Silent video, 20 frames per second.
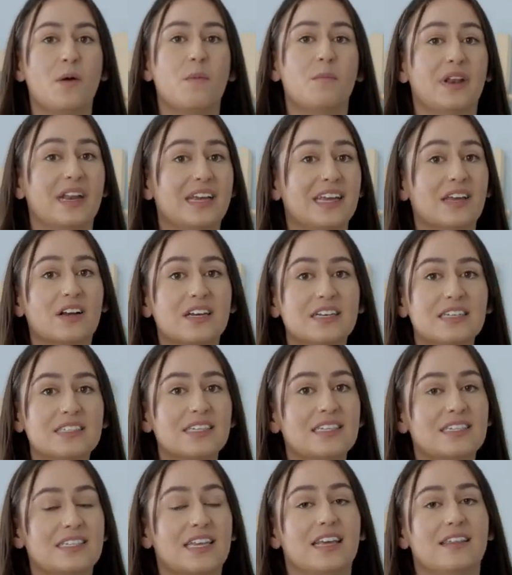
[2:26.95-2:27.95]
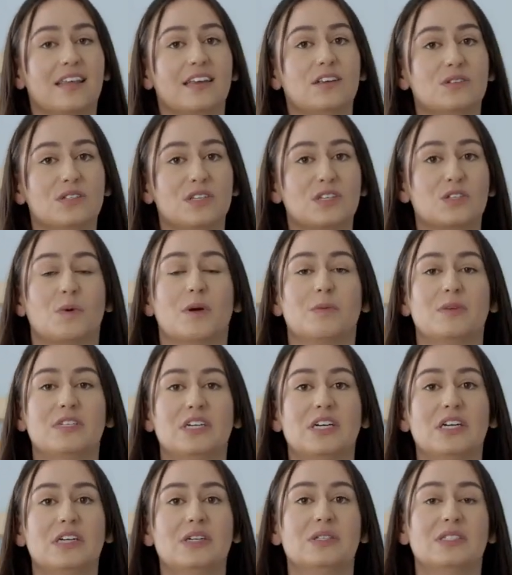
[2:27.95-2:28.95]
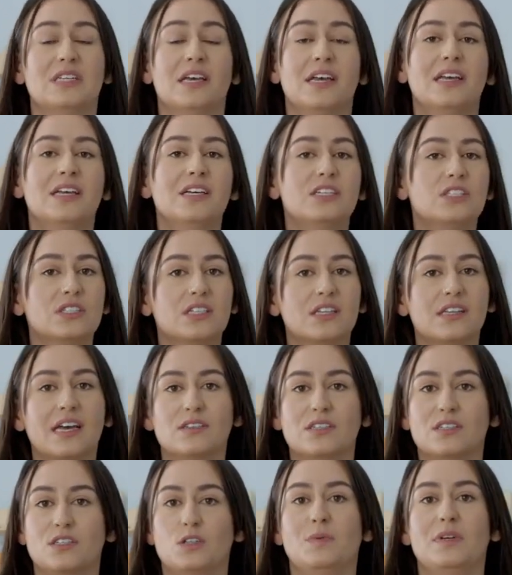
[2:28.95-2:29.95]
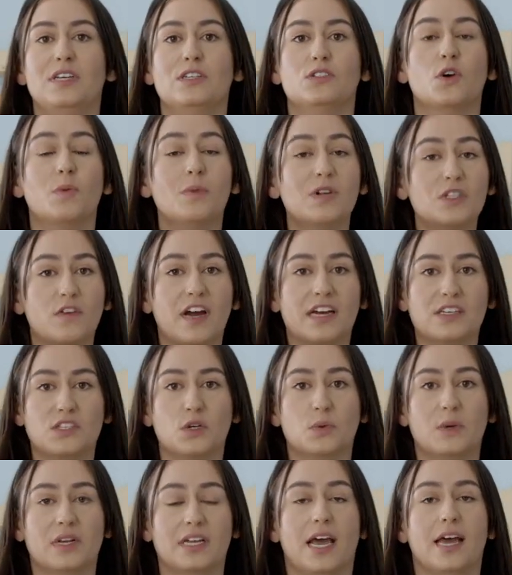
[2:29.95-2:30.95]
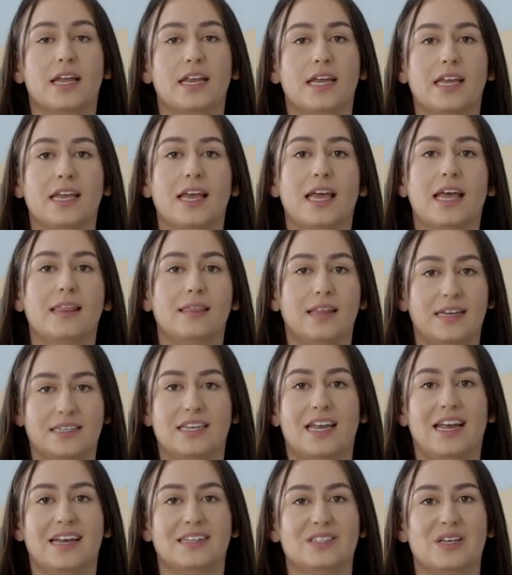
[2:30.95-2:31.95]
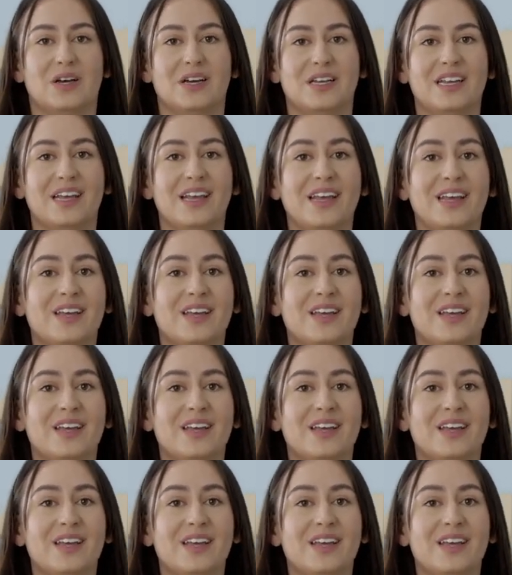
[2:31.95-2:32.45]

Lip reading: But I can honestly say that using smart materials just allows it to be so much faster when cutting and less hands-on.